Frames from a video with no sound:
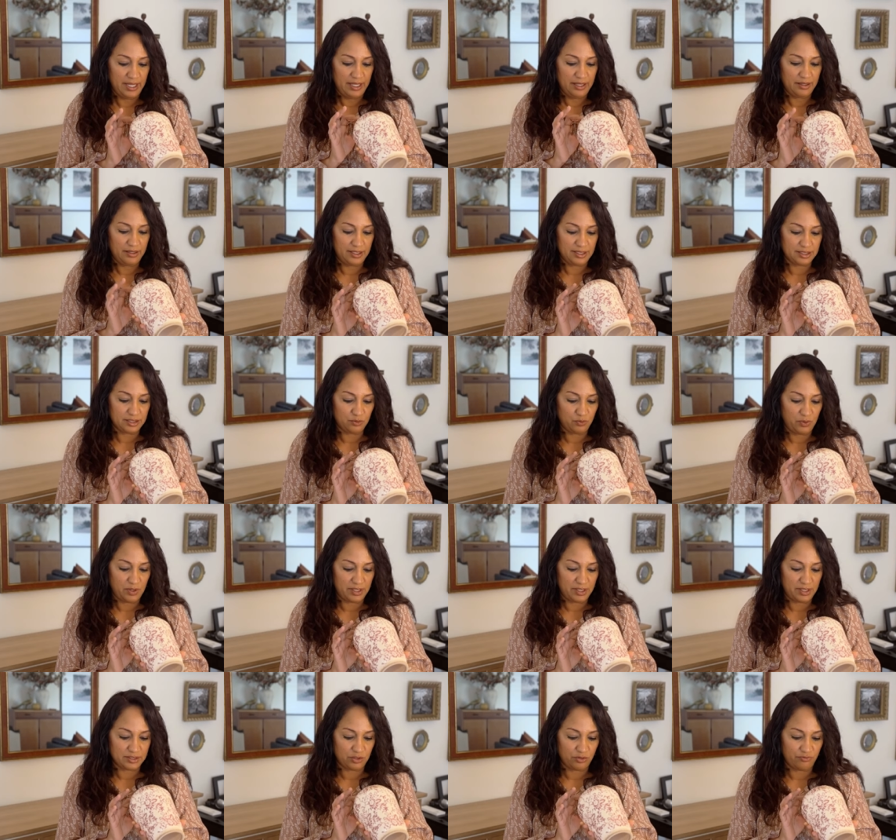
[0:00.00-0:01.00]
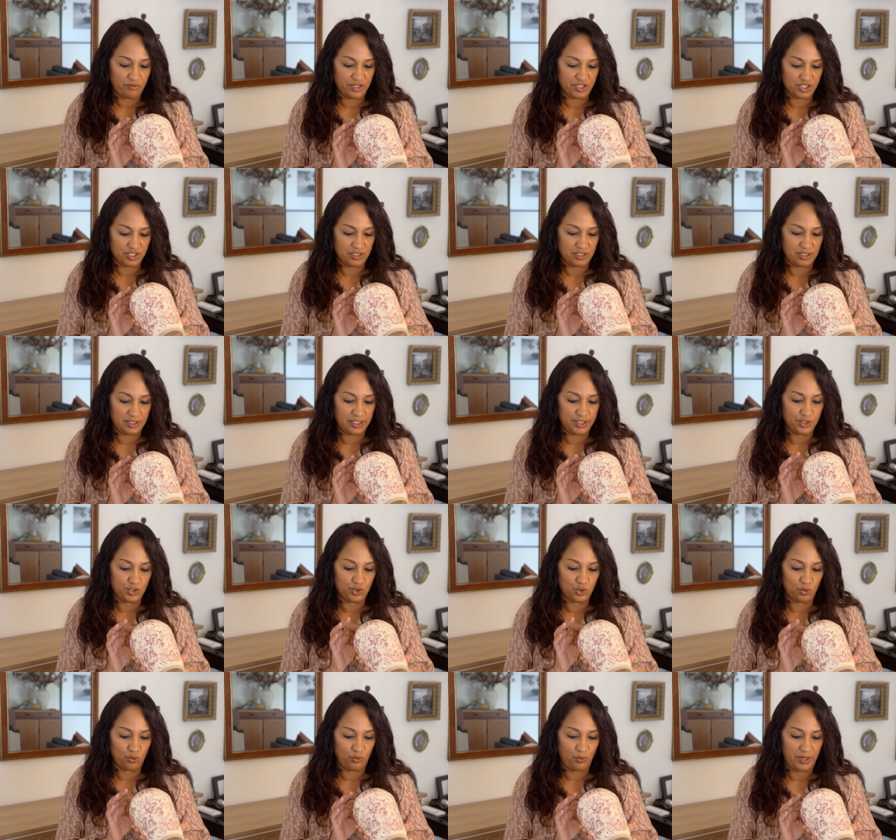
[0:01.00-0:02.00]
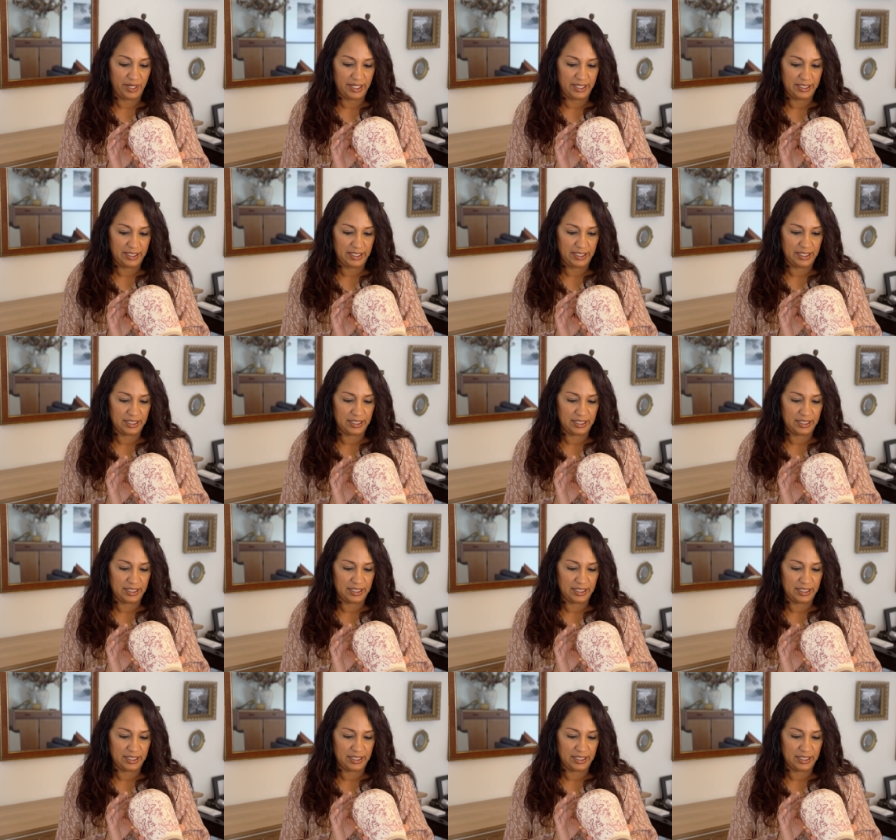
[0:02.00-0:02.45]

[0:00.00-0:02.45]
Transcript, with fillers: This was originally $20